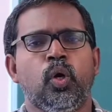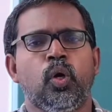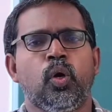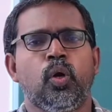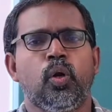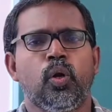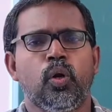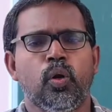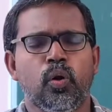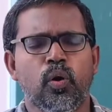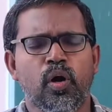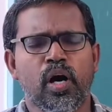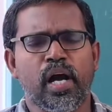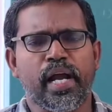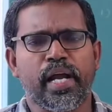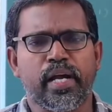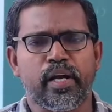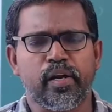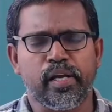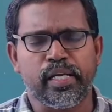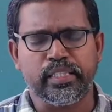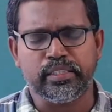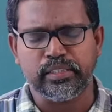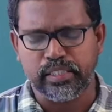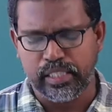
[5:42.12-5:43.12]
Low
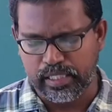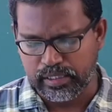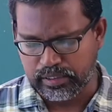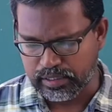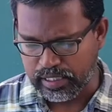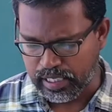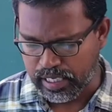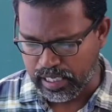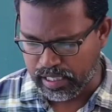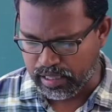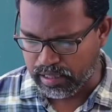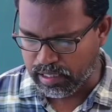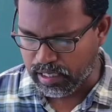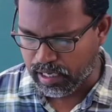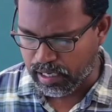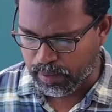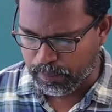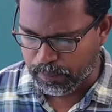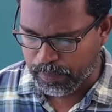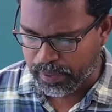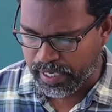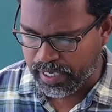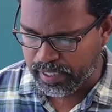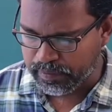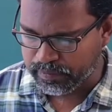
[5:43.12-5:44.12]
ionization
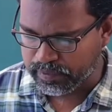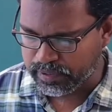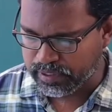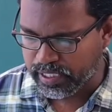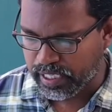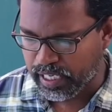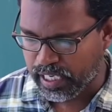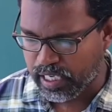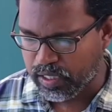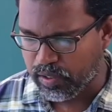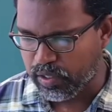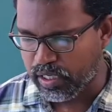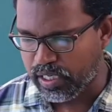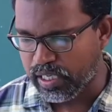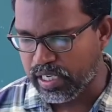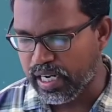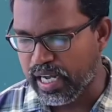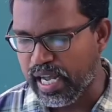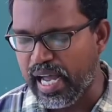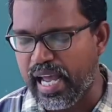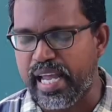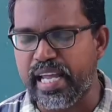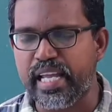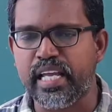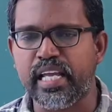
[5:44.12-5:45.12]
enthalpy. Second one,
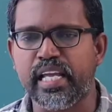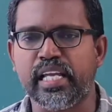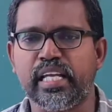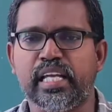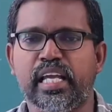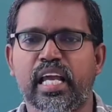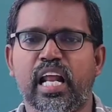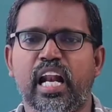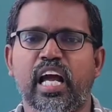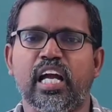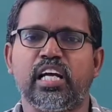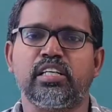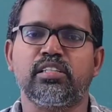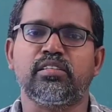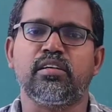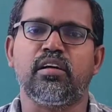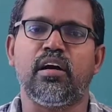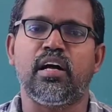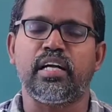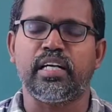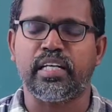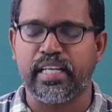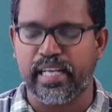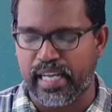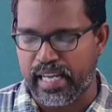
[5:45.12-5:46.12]
high
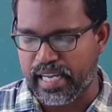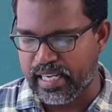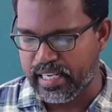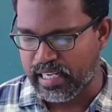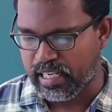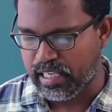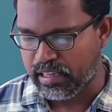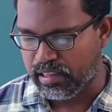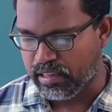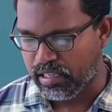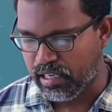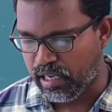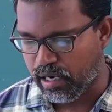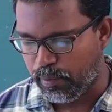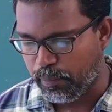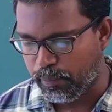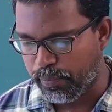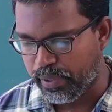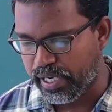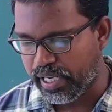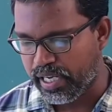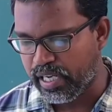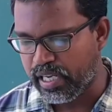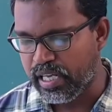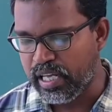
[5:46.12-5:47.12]
electron gain
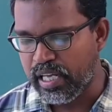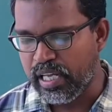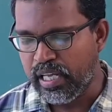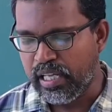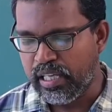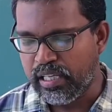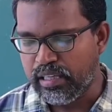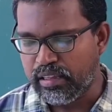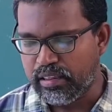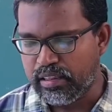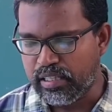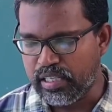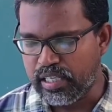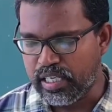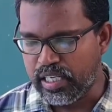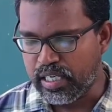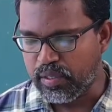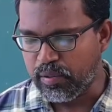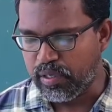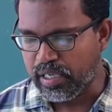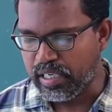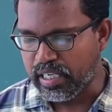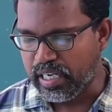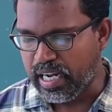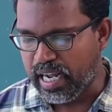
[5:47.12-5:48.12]
enthalpy. Third
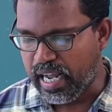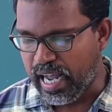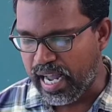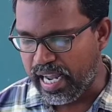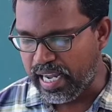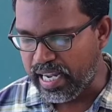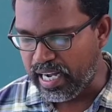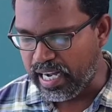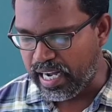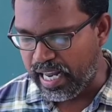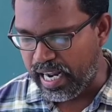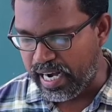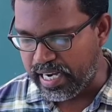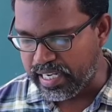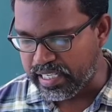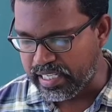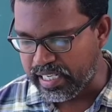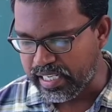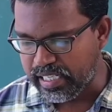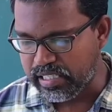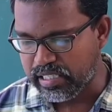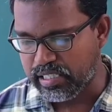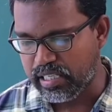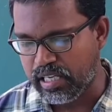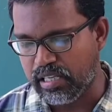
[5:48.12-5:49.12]
one, high
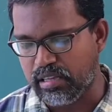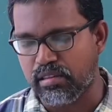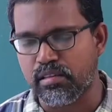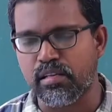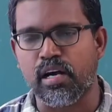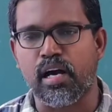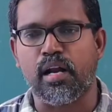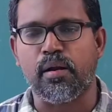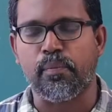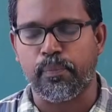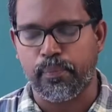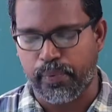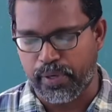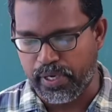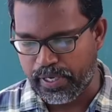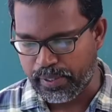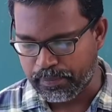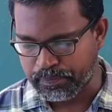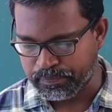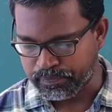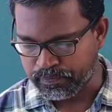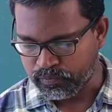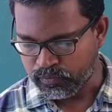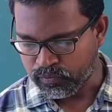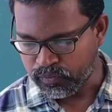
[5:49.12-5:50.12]
lattice enthalpy,
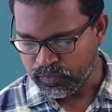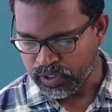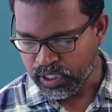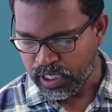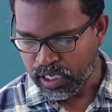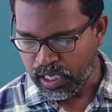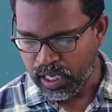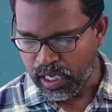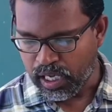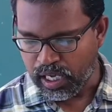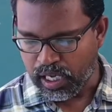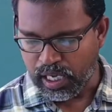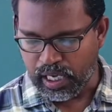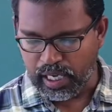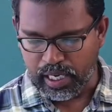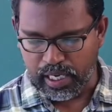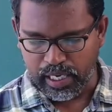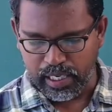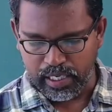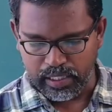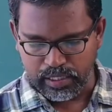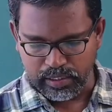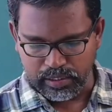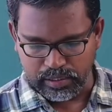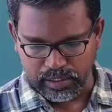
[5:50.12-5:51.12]

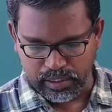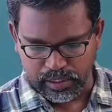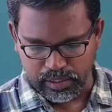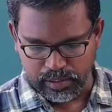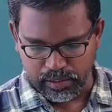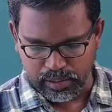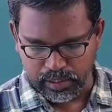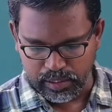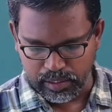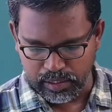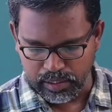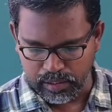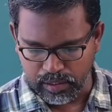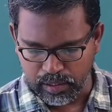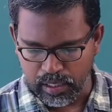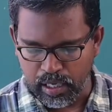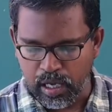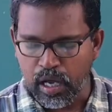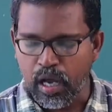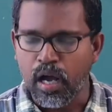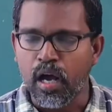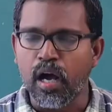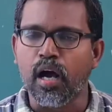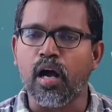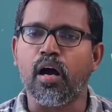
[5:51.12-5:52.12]
and
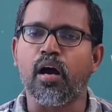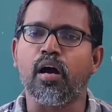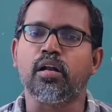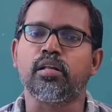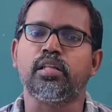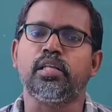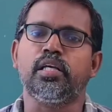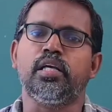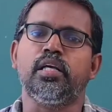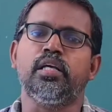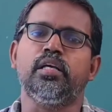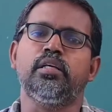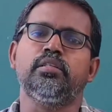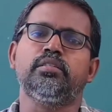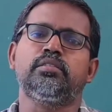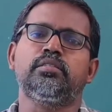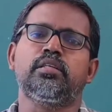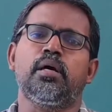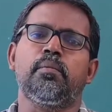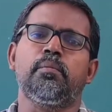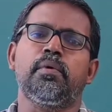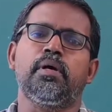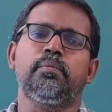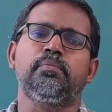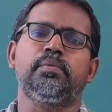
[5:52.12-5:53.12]
are the
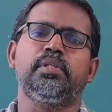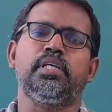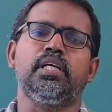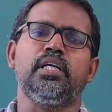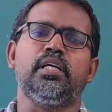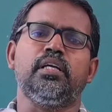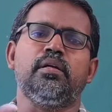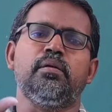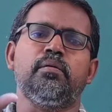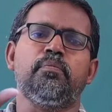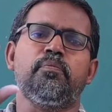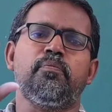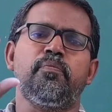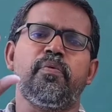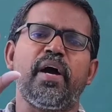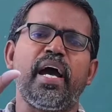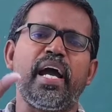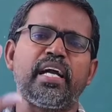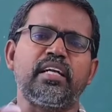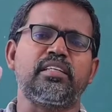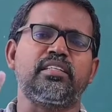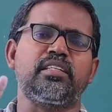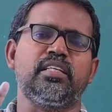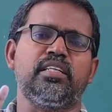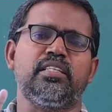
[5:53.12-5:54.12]
some of the
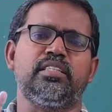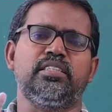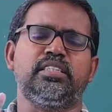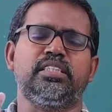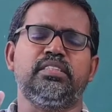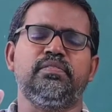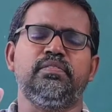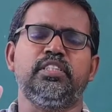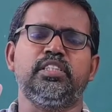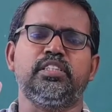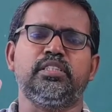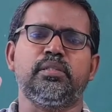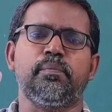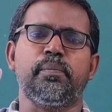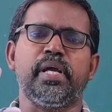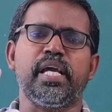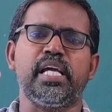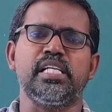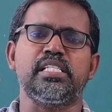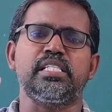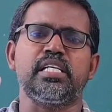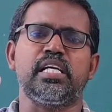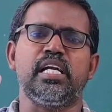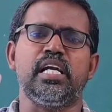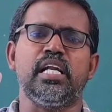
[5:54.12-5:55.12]
factors which
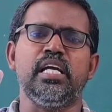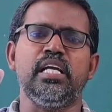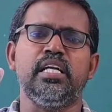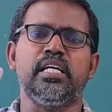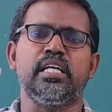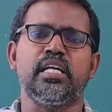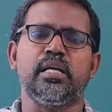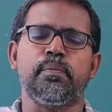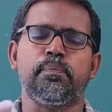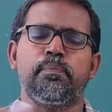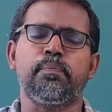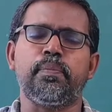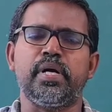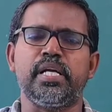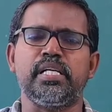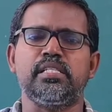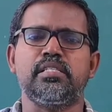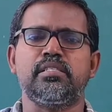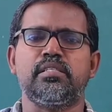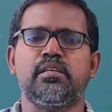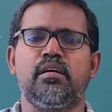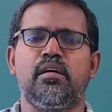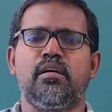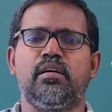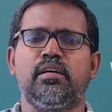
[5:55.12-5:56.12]
majorly depends
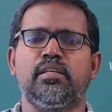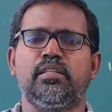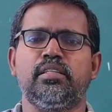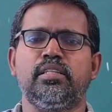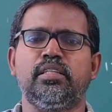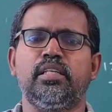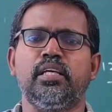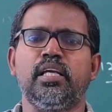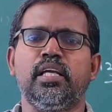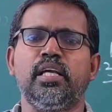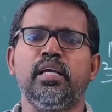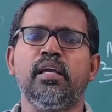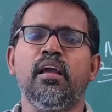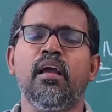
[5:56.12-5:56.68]
on the